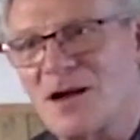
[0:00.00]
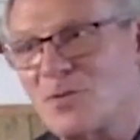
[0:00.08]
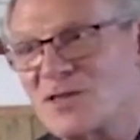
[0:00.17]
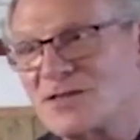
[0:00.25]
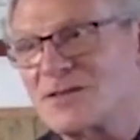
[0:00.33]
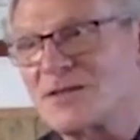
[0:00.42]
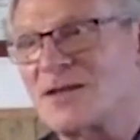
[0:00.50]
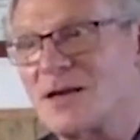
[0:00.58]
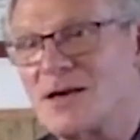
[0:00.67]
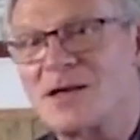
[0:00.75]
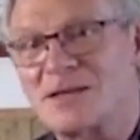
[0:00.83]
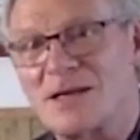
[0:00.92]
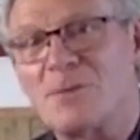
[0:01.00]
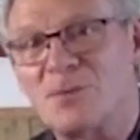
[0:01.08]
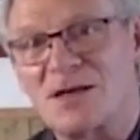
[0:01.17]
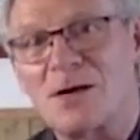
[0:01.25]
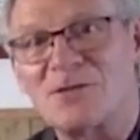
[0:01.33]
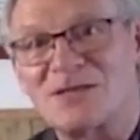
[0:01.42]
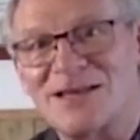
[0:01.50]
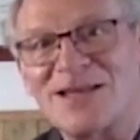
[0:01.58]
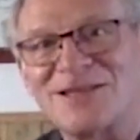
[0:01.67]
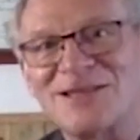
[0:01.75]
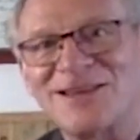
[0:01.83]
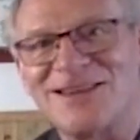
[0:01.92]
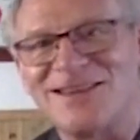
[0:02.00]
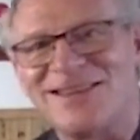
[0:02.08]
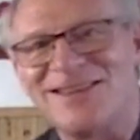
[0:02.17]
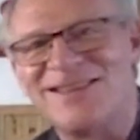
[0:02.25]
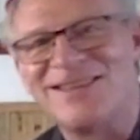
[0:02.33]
I wasn't an architect, but I was an engineer.